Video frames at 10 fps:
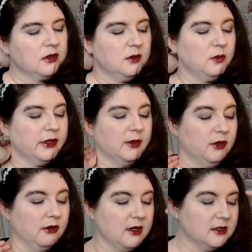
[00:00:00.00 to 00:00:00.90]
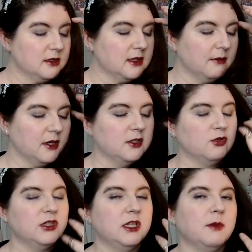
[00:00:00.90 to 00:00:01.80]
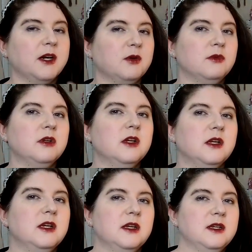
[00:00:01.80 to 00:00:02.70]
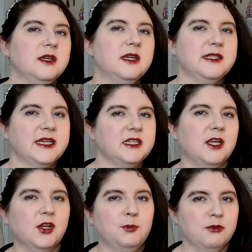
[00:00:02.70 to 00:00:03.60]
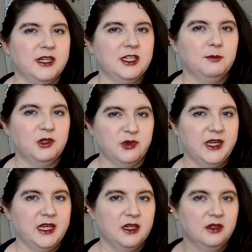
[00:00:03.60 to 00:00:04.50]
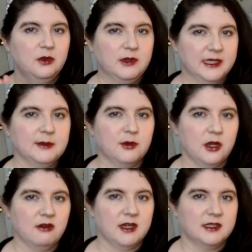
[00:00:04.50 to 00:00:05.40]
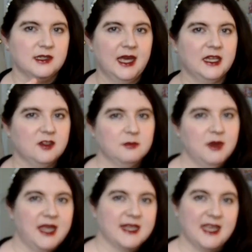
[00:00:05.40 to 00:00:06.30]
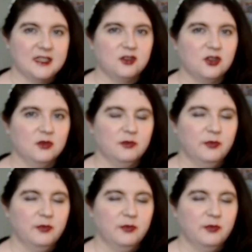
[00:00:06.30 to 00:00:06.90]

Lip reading: work in progress that I'm gonna talk to you about is actually a good bridge between works in progress and my next cast on.